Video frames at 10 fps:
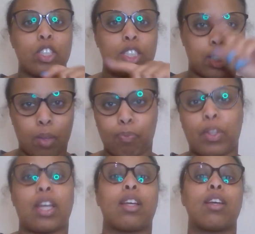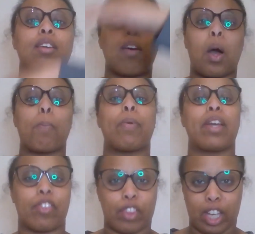is something, a
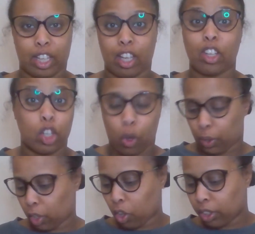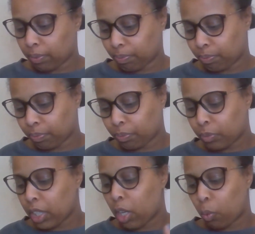bigger thing going on,
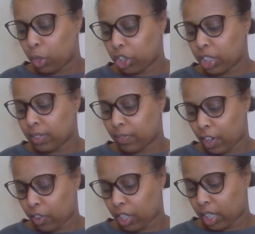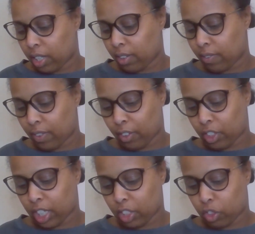which is very,
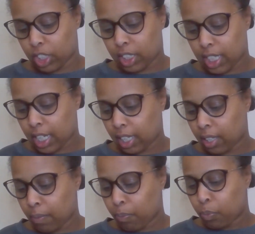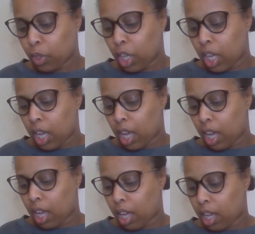very interesting.
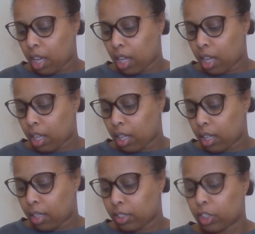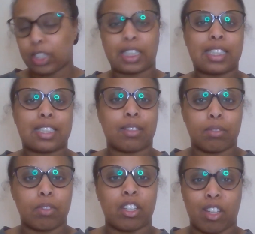So like there's
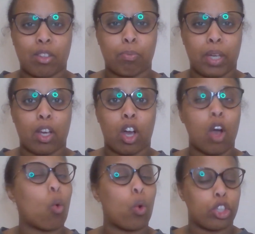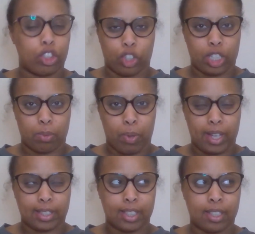another bigger orchestrated
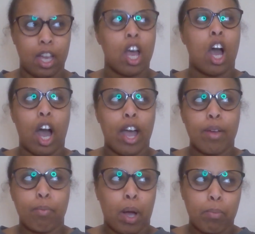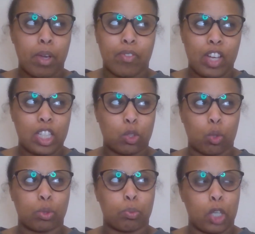person. My first
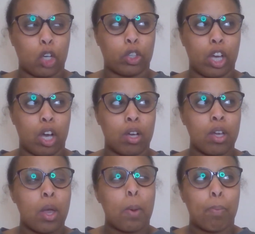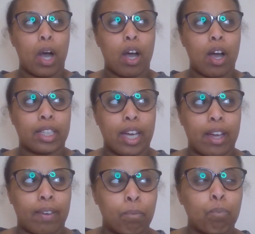thought was Byakuya, but
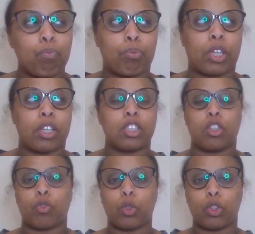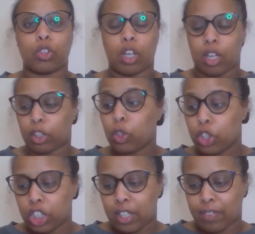again, because the
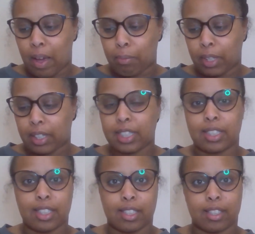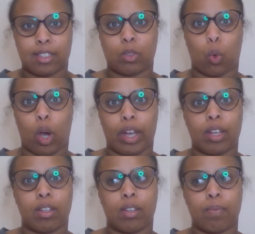Kuchiki family are considered
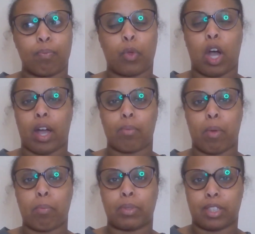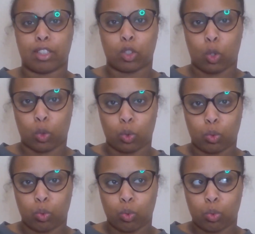quite high members in the Soul
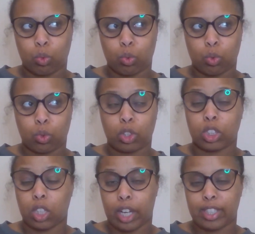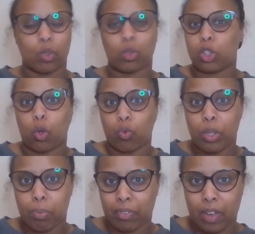Society or Soul
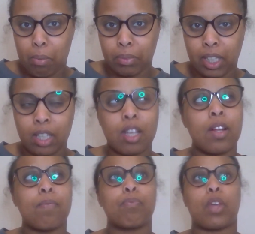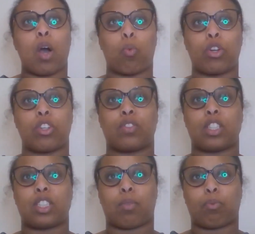Reaper family, I wonder if
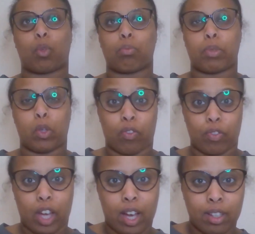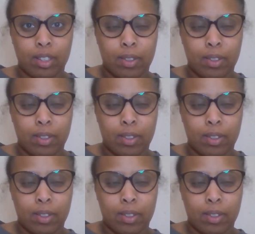there's someone beyond that